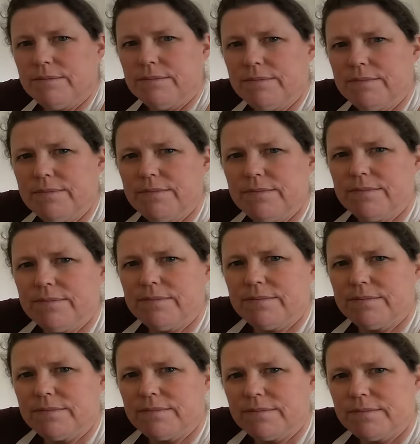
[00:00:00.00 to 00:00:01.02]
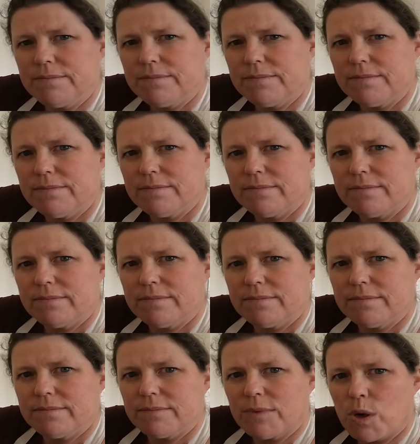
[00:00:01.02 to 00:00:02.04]
Mmm.
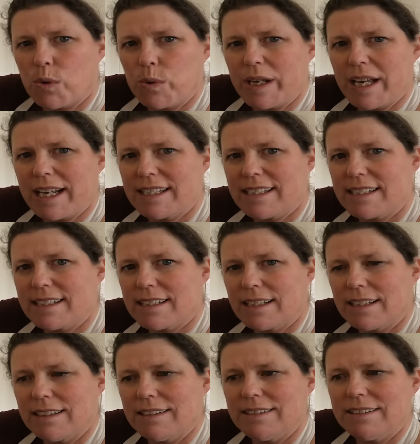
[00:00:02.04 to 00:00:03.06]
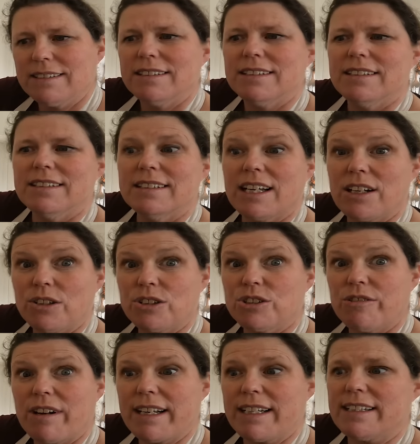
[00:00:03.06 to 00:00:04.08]
Oh, yes. That looks
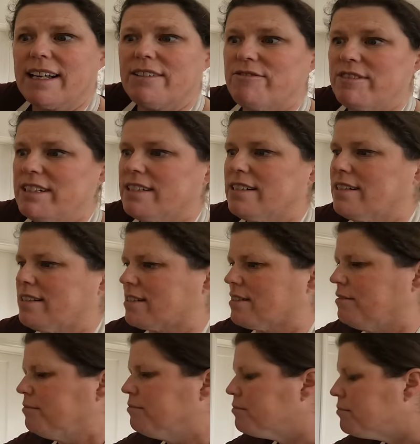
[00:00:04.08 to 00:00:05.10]
great. That really does.